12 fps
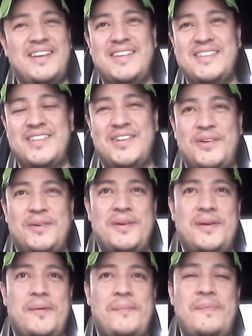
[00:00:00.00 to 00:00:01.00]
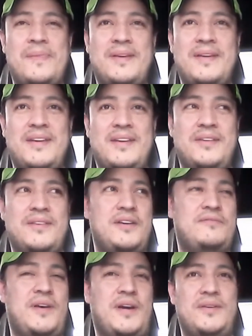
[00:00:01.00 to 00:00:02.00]
So I
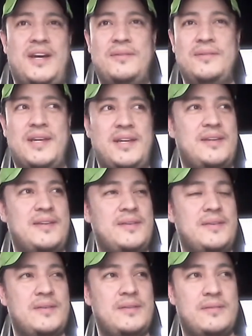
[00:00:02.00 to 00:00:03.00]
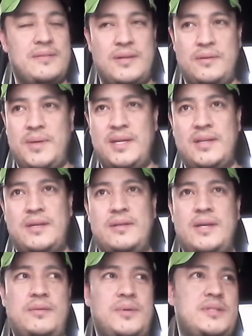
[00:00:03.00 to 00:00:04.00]
found out like little by
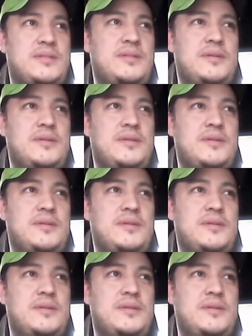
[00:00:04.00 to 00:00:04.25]
little, I was